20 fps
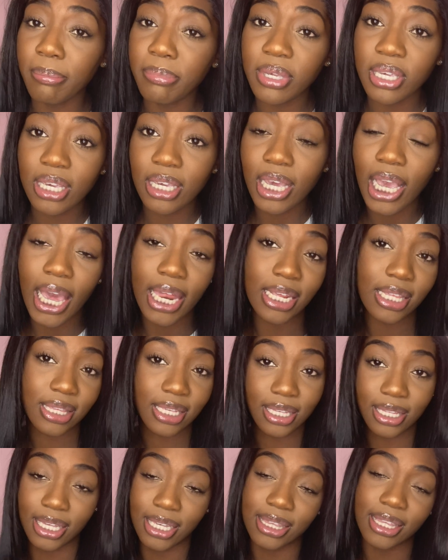me, anything
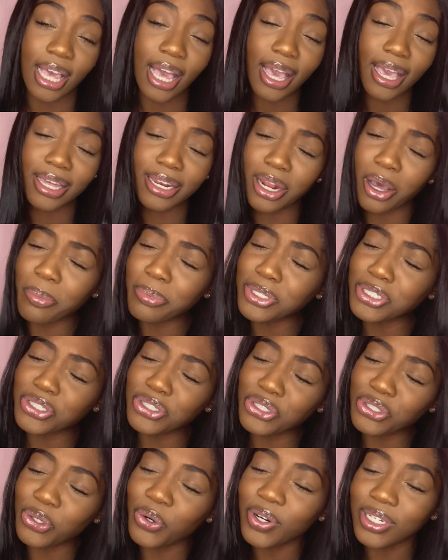like that, and I'll be
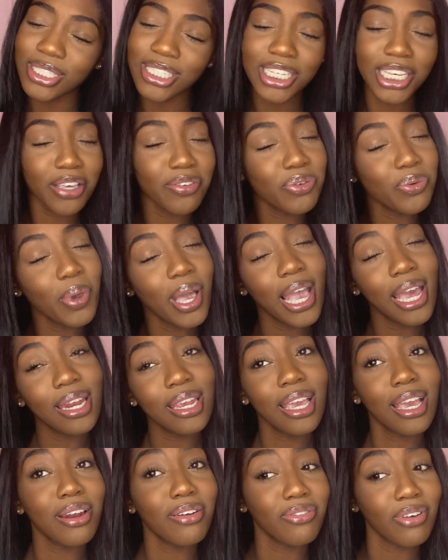sure to give you any
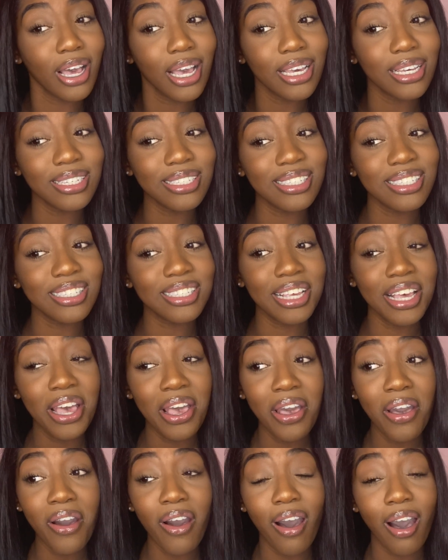advice
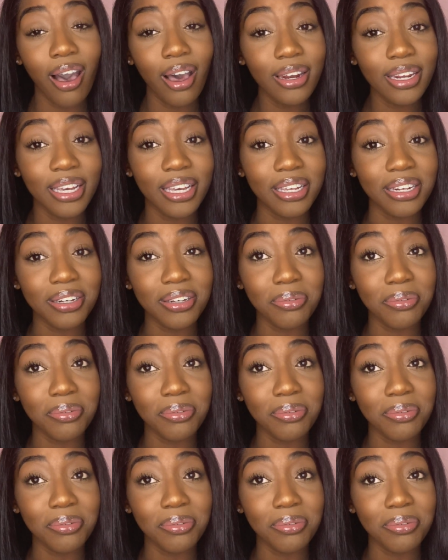on it.